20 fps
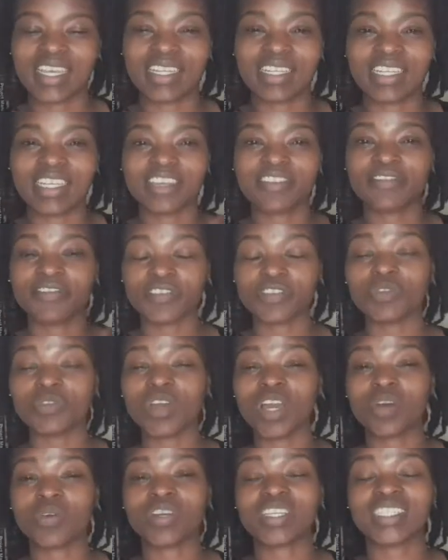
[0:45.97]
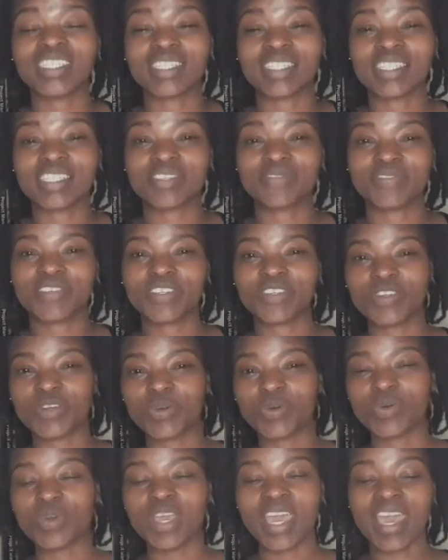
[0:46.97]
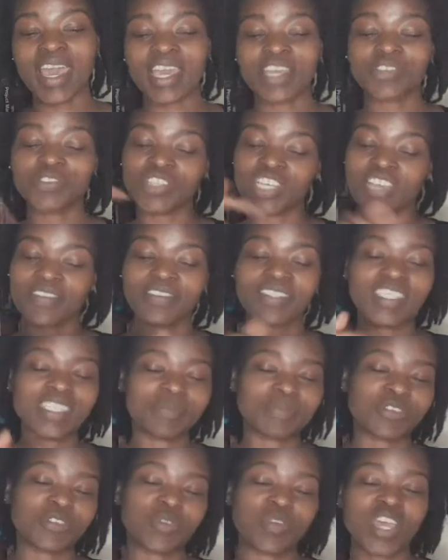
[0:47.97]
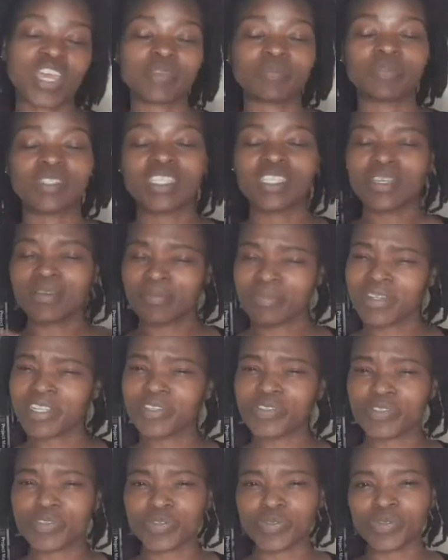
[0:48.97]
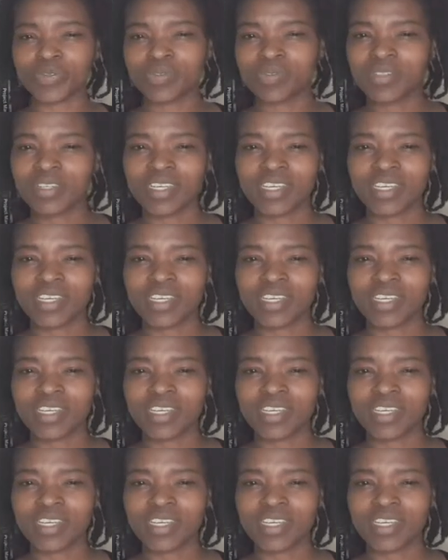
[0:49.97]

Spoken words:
And if you are watching this video and you haven't subscribed, please do.